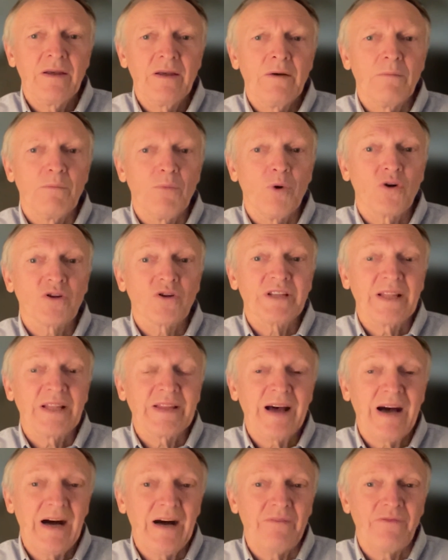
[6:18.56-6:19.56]
more than
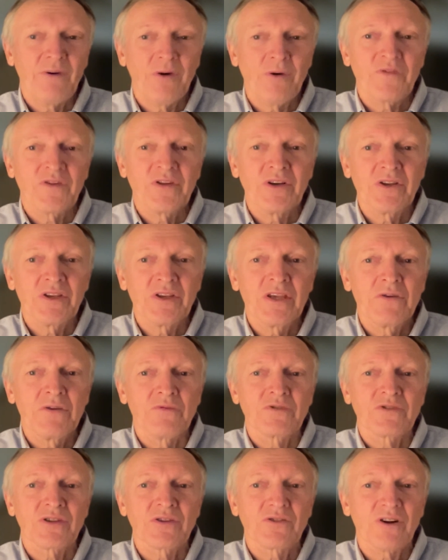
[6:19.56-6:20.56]
half of the
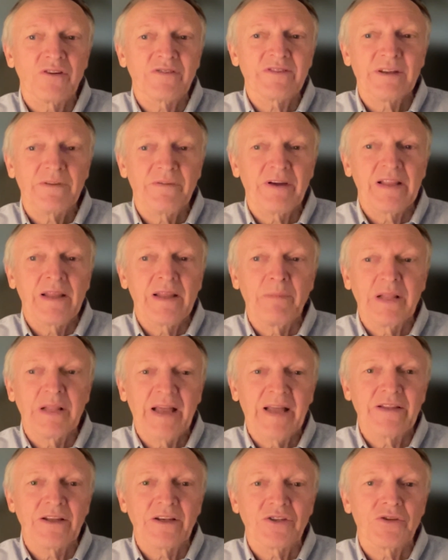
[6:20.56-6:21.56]
EU's gross available
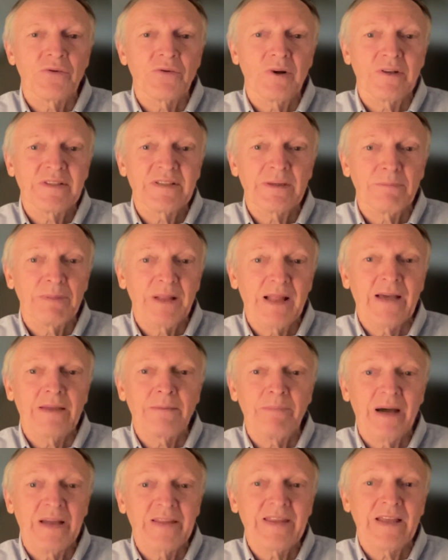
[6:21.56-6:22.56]
energy was
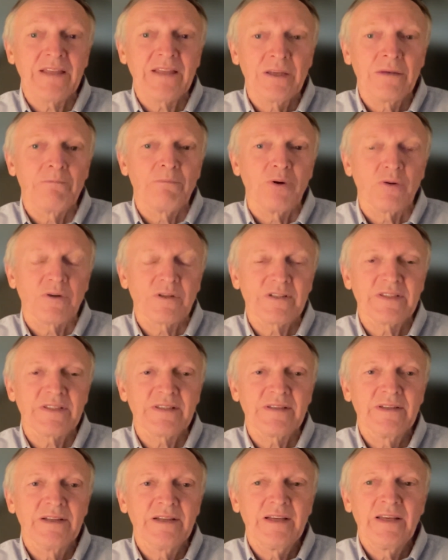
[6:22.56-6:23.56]
supplied by net imports,
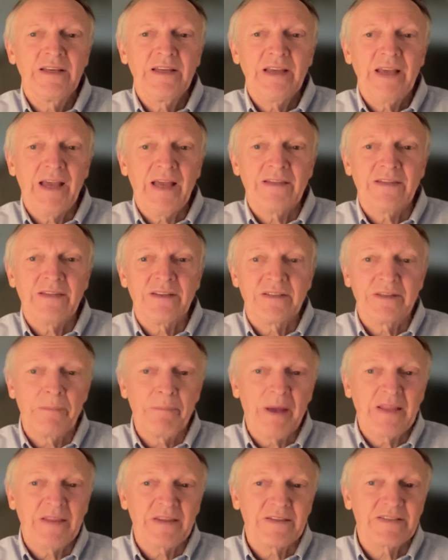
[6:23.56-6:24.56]
and the
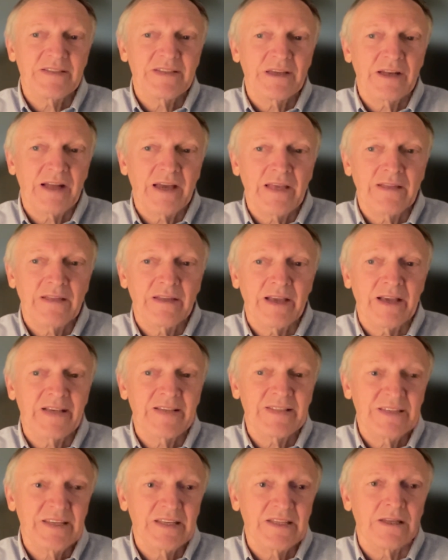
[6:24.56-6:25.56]
dependency rate
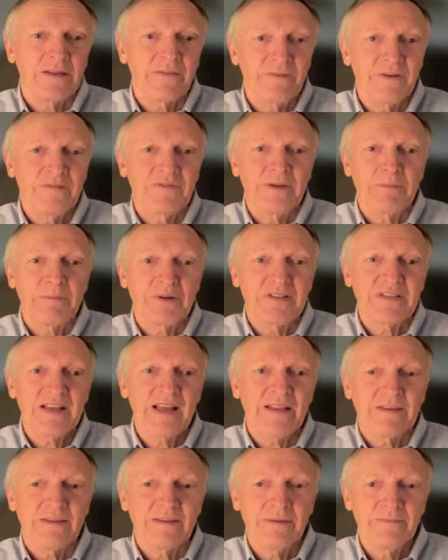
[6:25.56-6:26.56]
exceeded
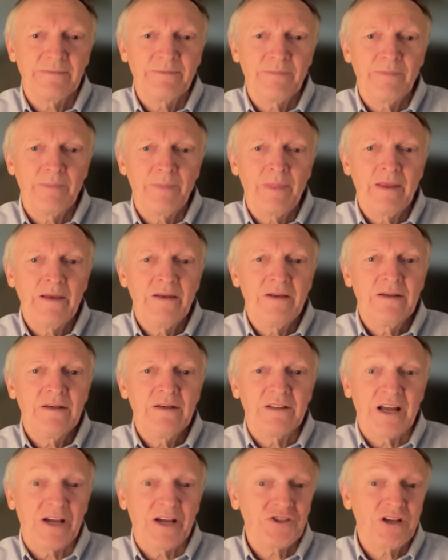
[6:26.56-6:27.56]
50%.
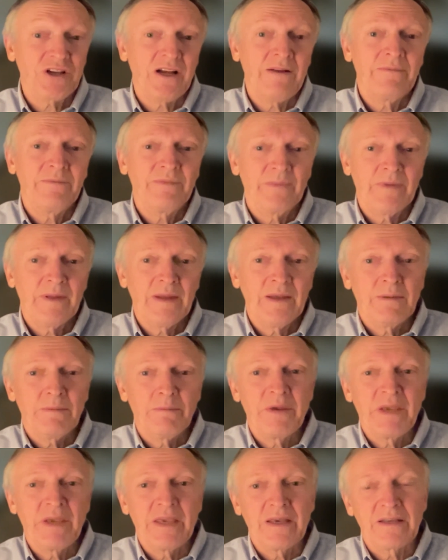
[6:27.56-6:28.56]
Russia
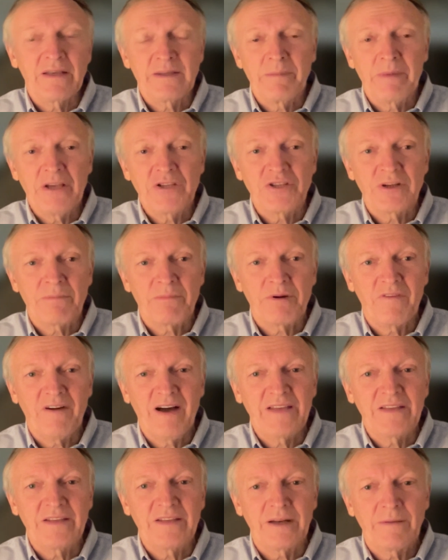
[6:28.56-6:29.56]
being the major
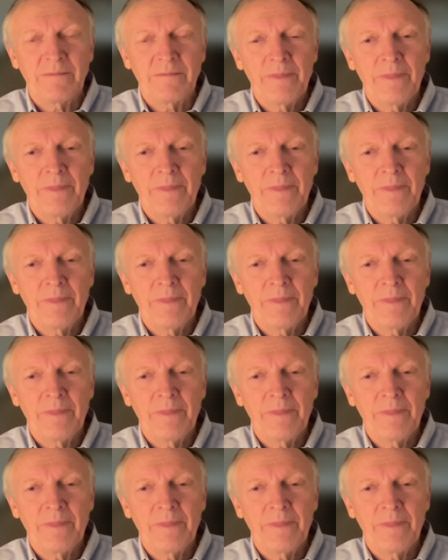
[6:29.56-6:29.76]
provider.